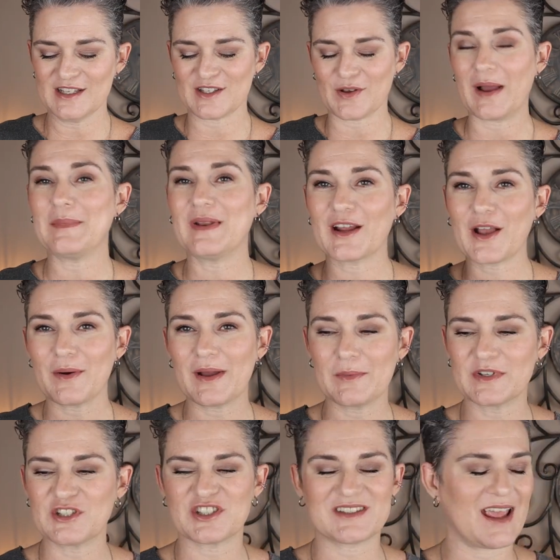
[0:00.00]
So I'm gonna go in
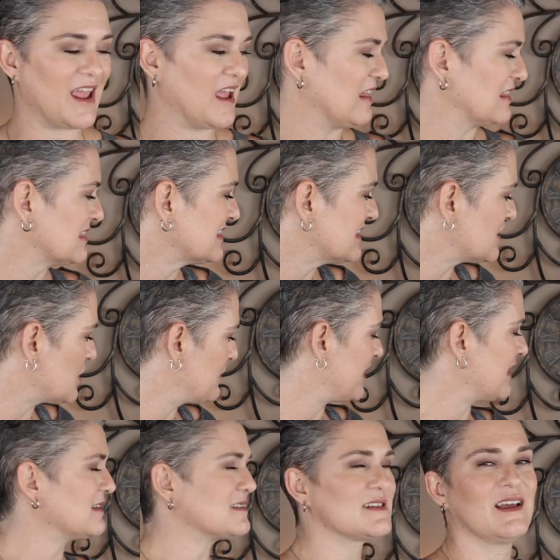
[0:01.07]
with just a little
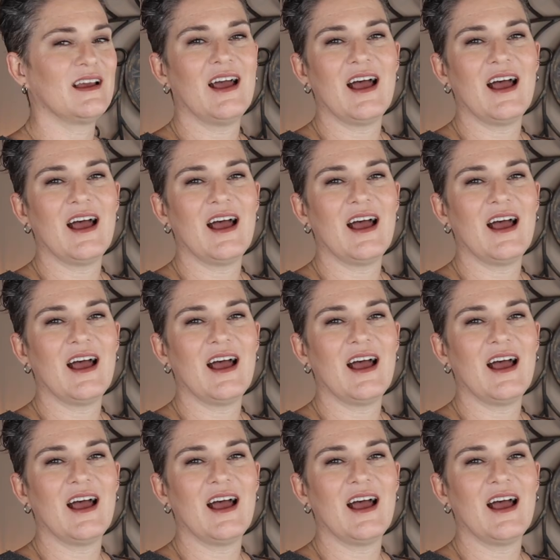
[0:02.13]
bit.